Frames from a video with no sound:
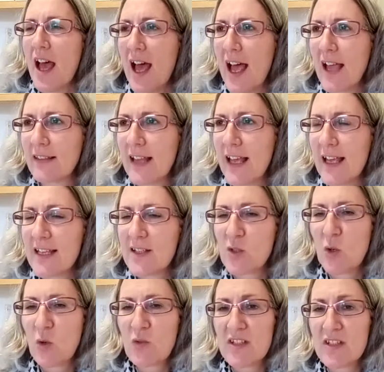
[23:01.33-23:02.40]
and that is
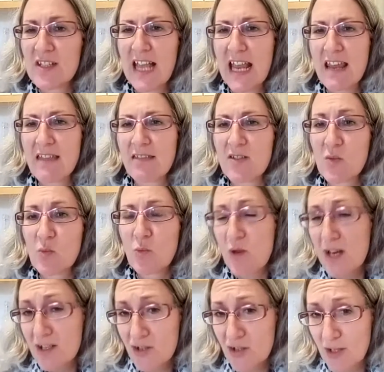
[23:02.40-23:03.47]
called the Sather's
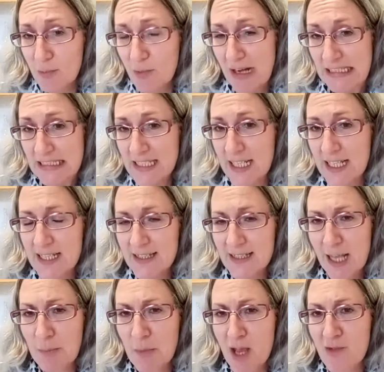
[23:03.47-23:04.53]
Witch Apprentice.
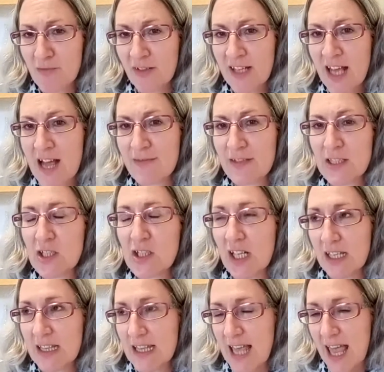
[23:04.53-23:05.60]
Come over and have a look
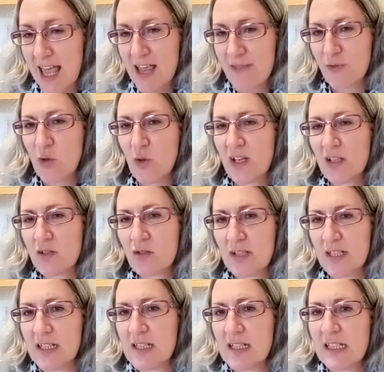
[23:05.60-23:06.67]
there if you're
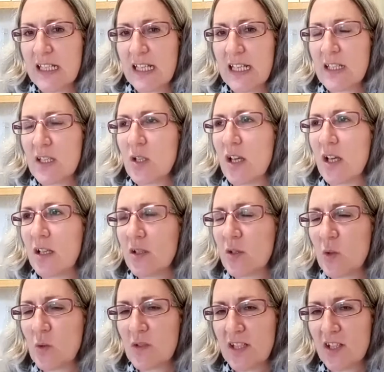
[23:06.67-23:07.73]
interested in
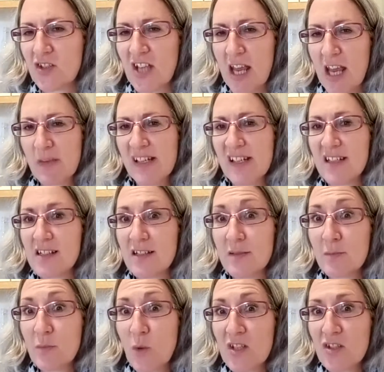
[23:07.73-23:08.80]
Nordic
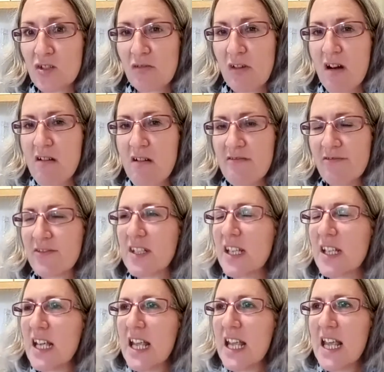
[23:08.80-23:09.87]
shamanism, witchcraft.
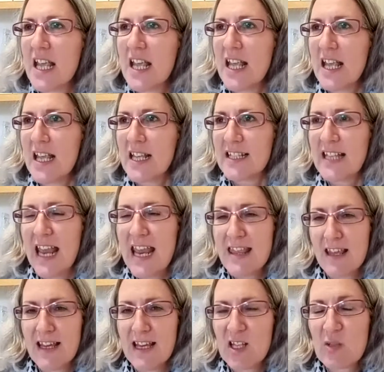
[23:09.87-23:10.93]

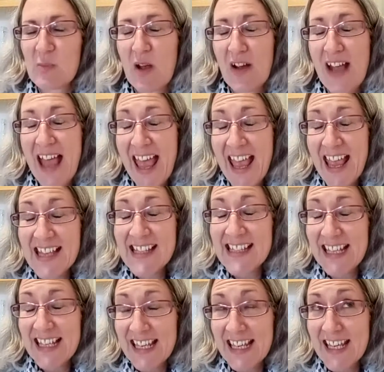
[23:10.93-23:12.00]
Sather is spelled
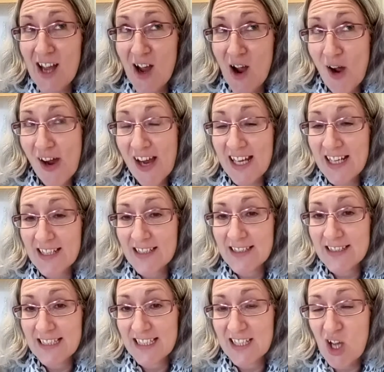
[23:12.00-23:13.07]
S-E-I-D-R.
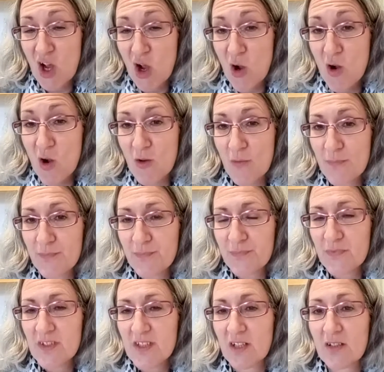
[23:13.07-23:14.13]

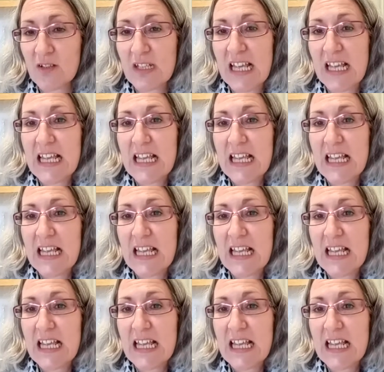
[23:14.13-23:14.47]
So